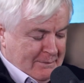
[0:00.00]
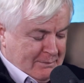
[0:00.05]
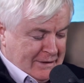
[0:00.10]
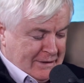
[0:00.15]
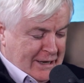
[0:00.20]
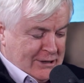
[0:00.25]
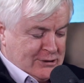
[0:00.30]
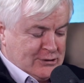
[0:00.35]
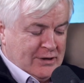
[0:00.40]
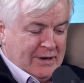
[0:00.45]

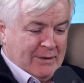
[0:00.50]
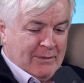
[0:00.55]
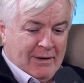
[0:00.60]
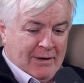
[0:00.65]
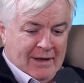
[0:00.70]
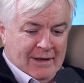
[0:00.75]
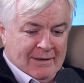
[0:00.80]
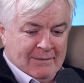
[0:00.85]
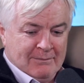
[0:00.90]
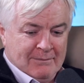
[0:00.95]
Pleasure.
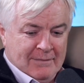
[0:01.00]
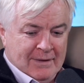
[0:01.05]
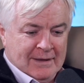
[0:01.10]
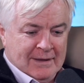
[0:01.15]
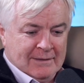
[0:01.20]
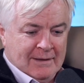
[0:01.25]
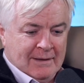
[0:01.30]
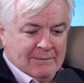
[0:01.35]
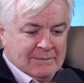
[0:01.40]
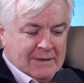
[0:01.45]
I, I'm.
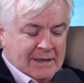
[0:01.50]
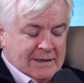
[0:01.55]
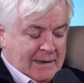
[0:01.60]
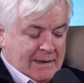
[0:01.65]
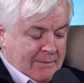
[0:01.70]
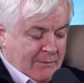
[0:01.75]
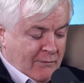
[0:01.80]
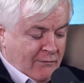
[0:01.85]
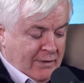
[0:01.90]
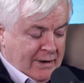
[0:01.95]
and
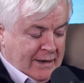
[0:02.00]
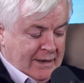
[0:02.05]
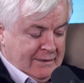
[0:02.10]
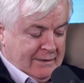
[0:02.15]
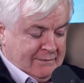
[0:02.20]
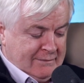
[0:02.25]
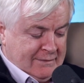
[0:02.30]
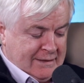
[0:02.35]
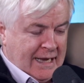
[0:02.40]
I'm really